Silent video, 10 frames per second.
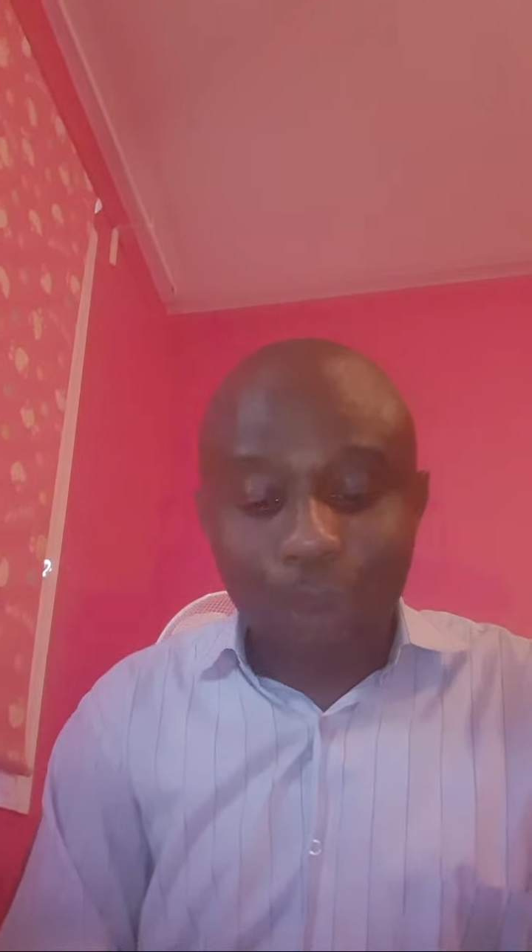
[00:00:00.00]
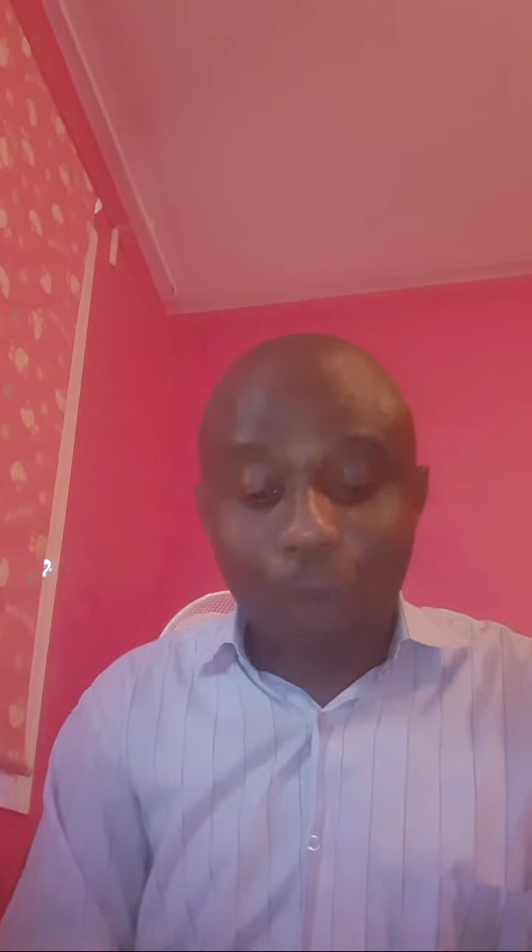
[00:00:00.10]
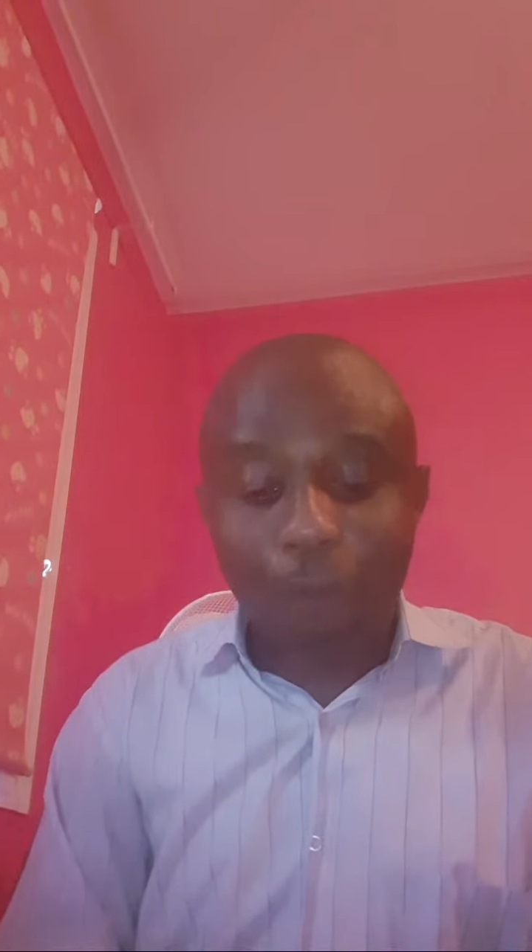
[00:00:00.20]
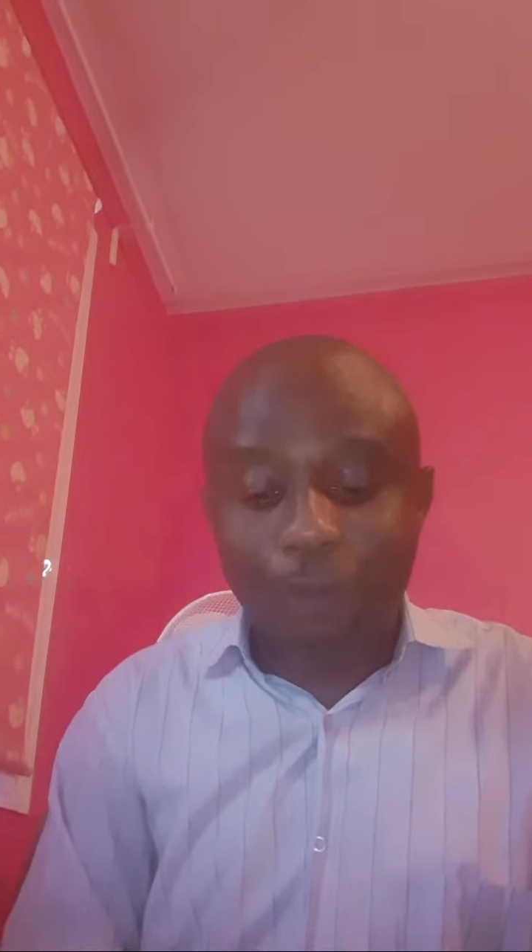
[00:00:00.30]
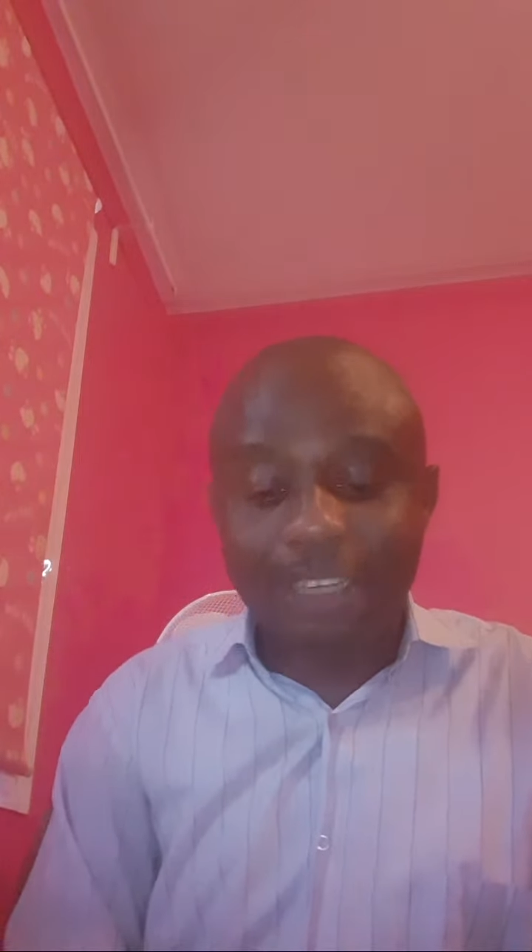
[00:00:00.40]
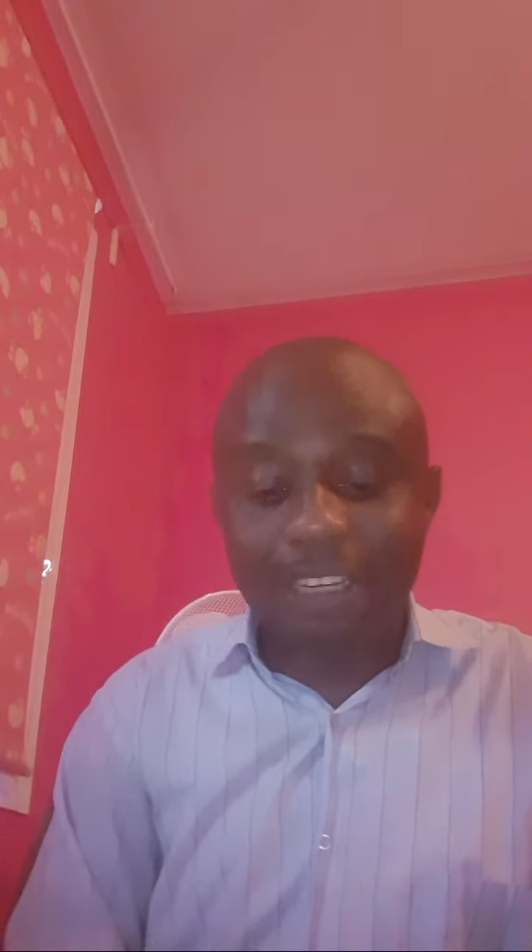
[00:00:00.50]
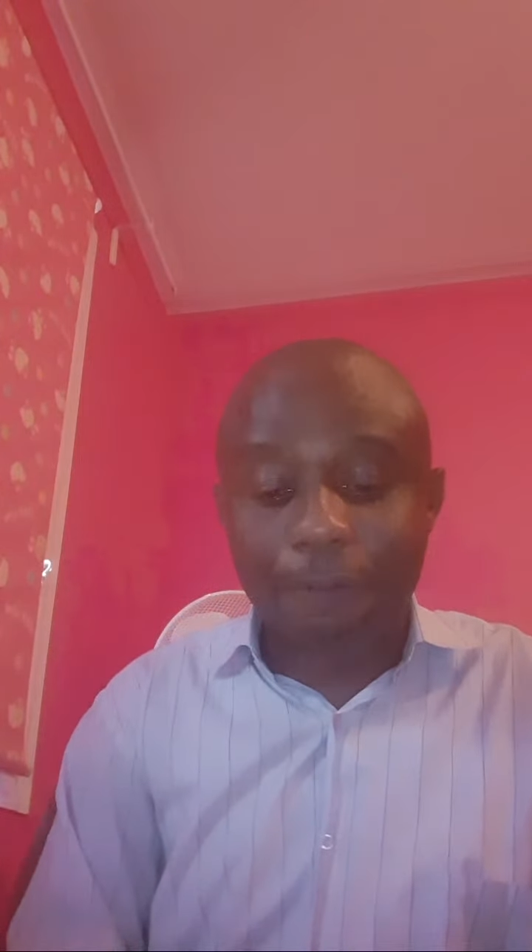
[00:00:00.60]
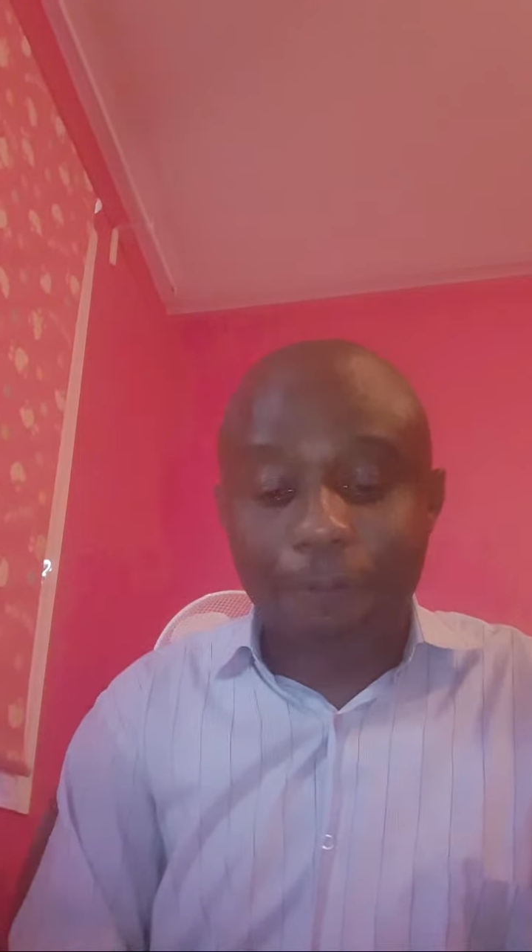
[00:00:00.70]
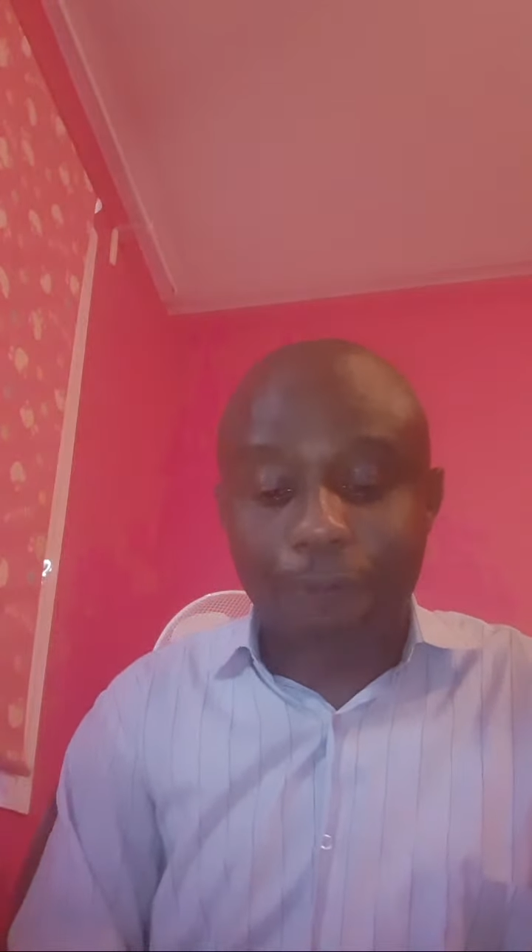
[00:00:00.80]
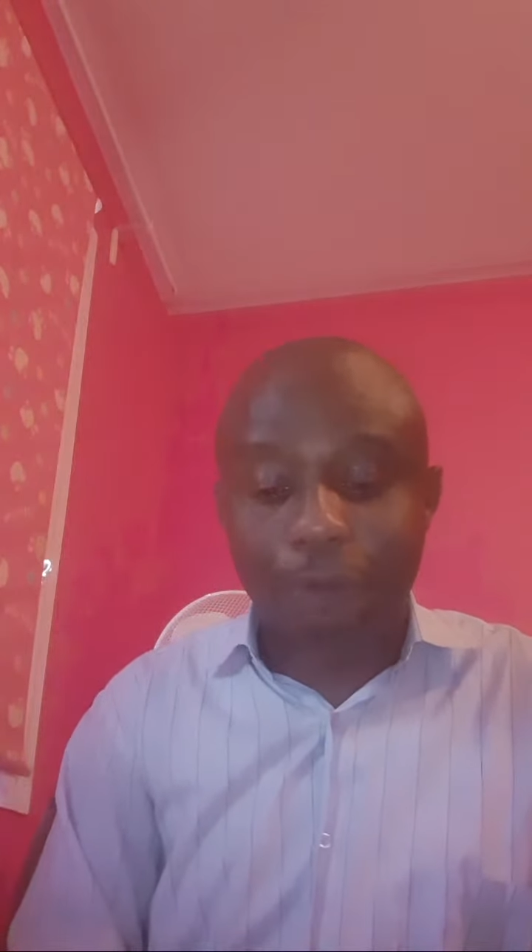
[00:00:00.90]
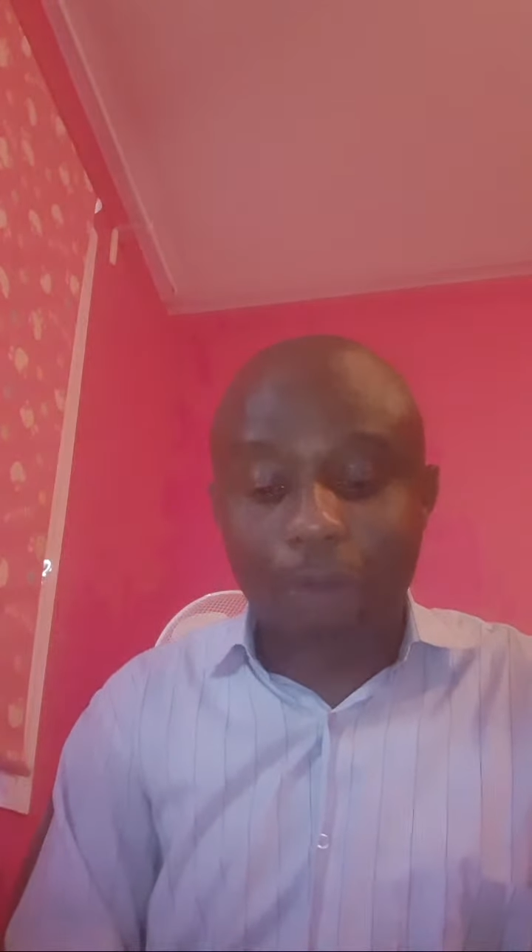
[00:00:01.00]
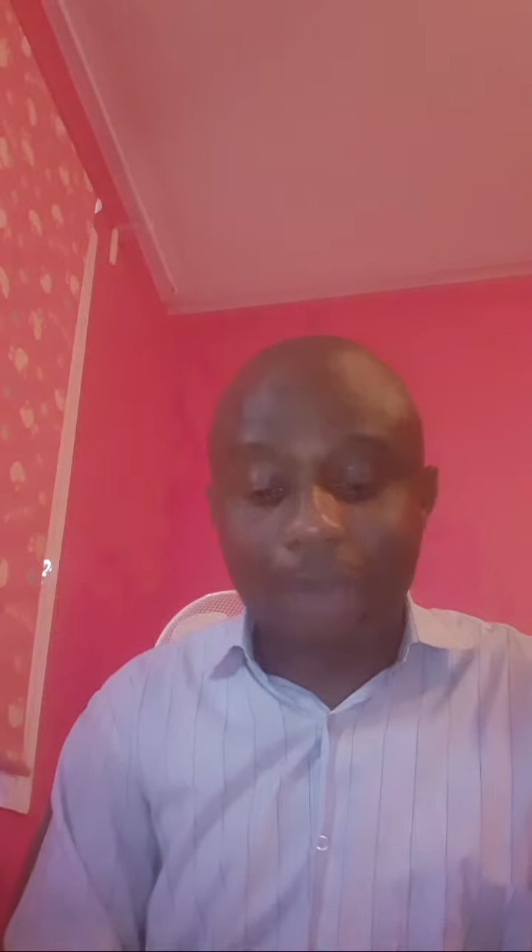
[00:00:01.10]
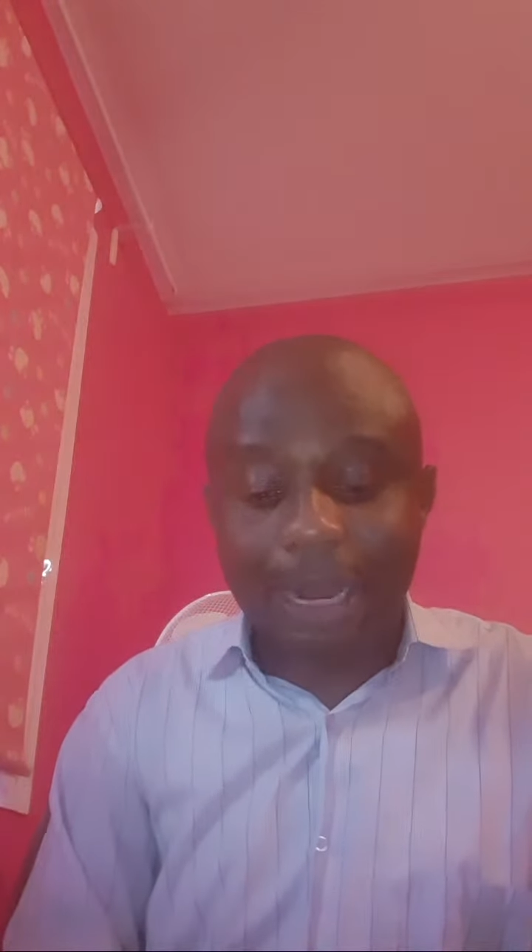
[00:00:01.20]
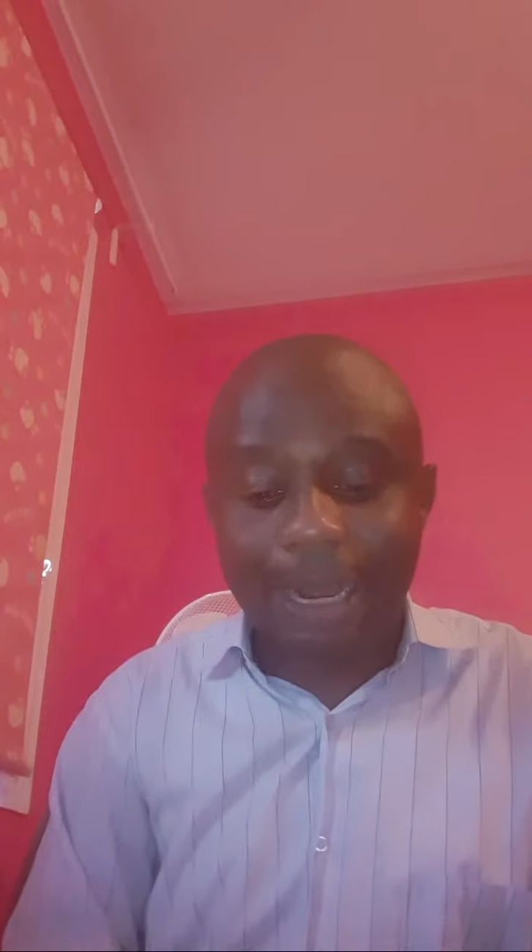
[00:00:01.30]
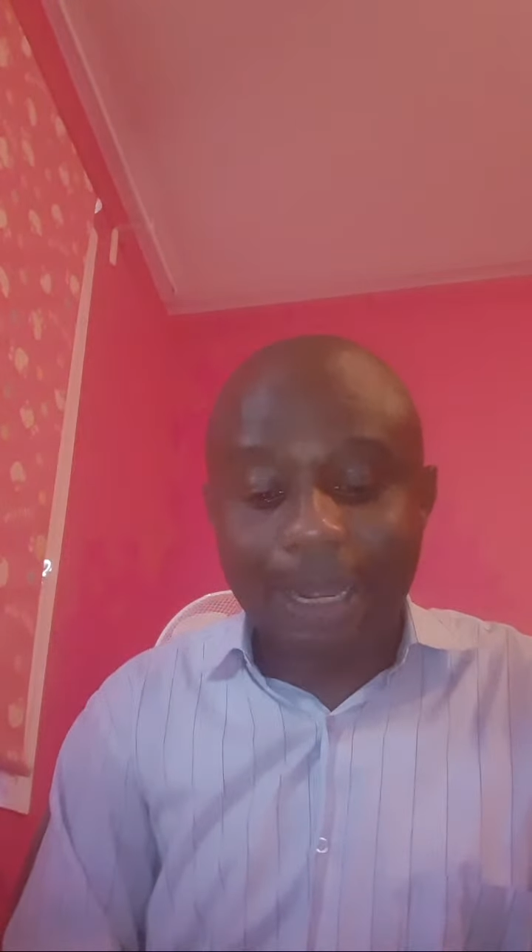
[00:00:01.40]
to flee the
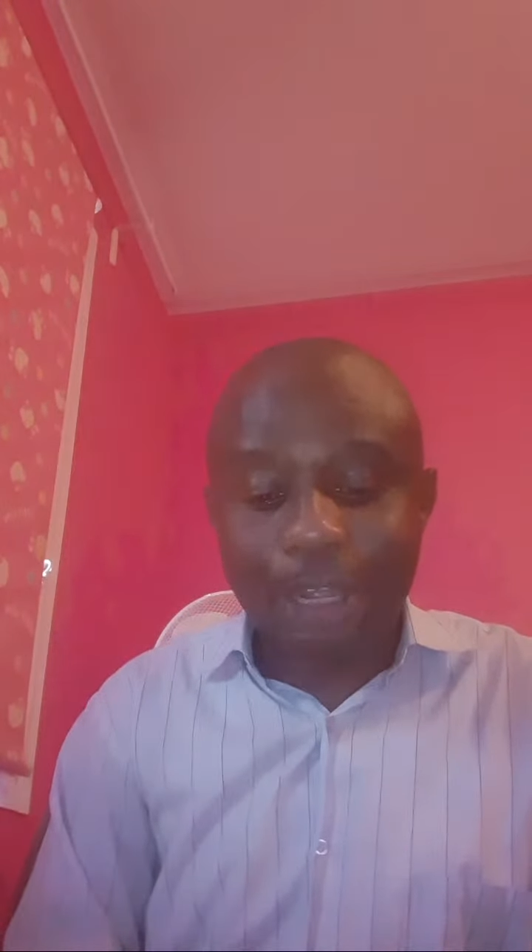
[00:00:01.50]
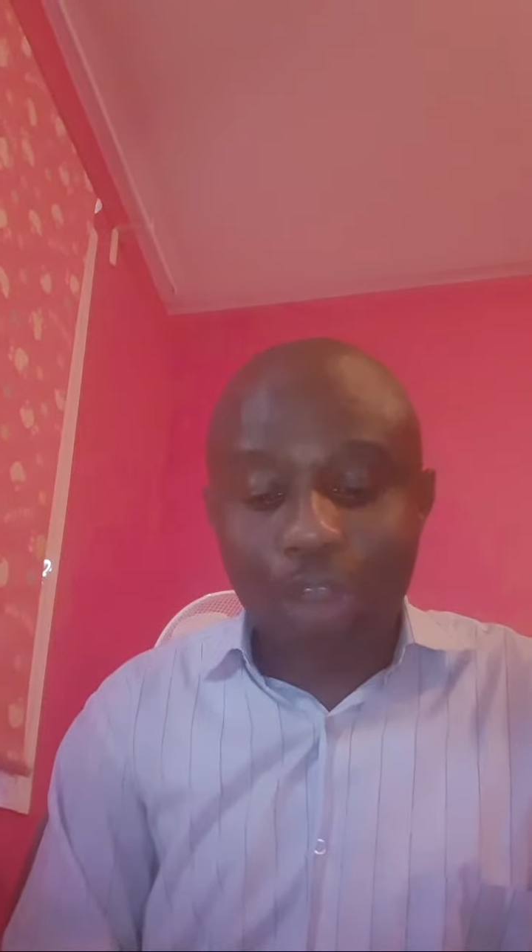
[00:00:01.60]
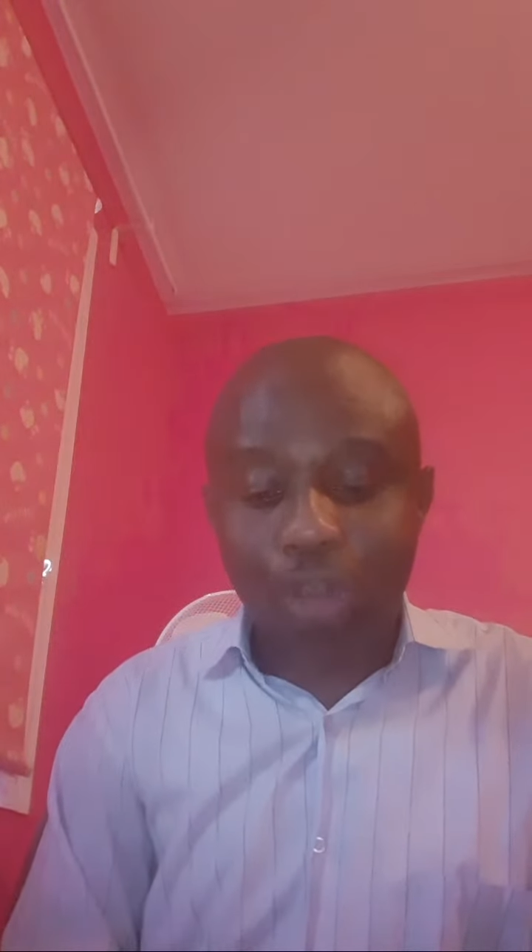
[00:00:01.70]
feudal